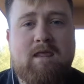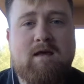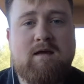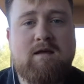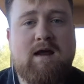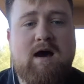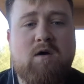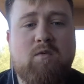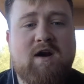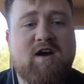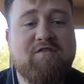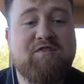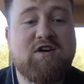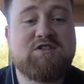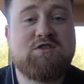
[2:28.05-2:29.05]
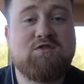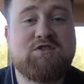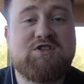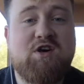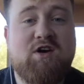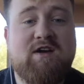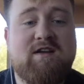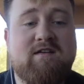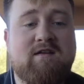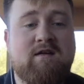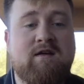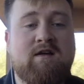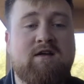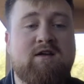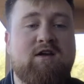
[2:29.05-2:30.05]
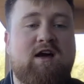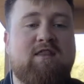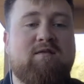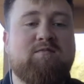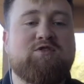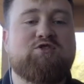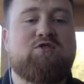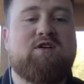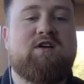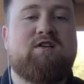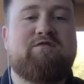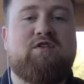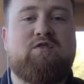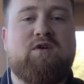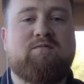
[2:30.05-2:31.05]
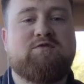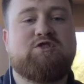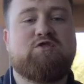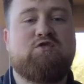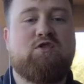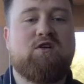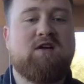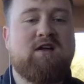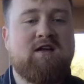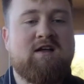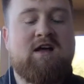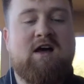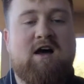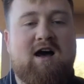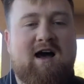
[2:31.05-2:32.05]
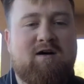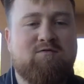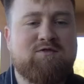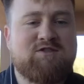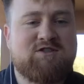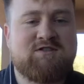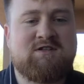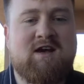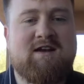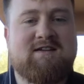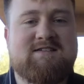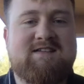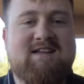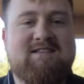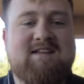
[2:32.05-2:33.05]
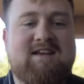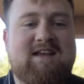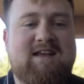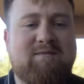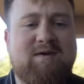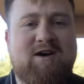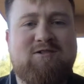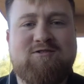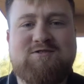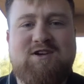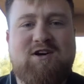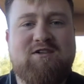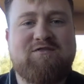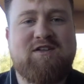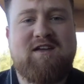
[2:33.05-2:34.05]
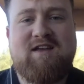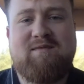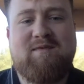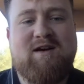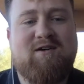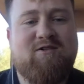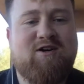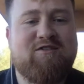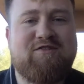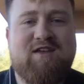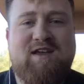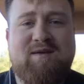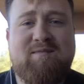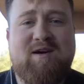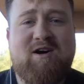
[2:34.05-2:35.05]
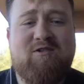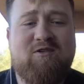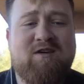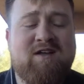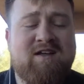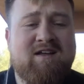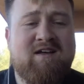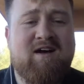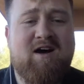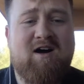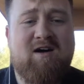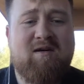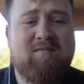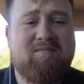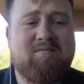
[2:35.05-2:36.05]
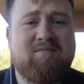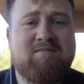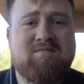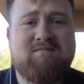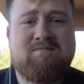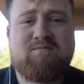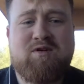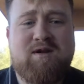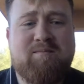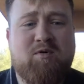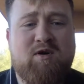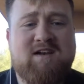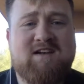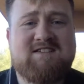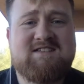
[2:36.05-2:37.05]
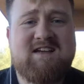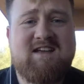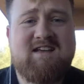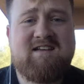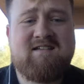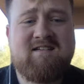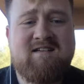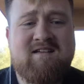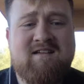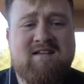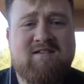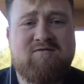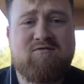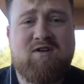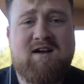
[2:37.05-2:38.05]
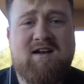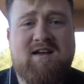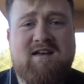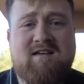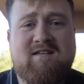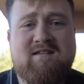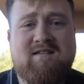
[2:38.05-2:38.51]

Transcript: Now, when I first got started, like the majority of you I'm sure, I was just kind of sending emails after email after email, pretty pointlessly, really.